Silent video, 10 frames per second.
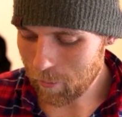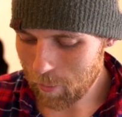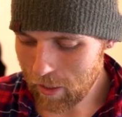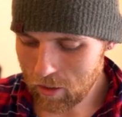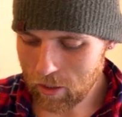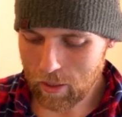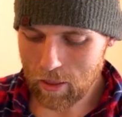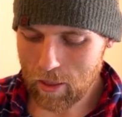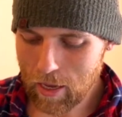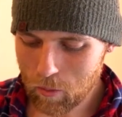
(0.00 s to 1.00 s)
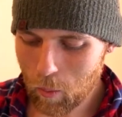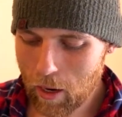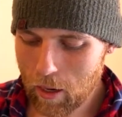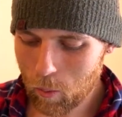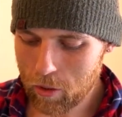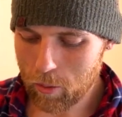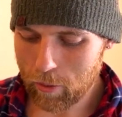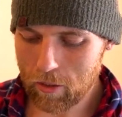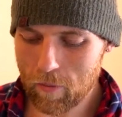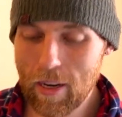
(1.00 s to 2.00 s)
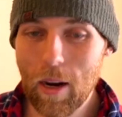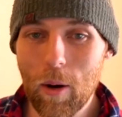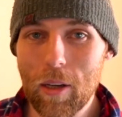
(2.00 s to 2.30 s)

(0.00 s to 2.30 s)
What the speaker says: in a pinch, and that's why we're doing this video,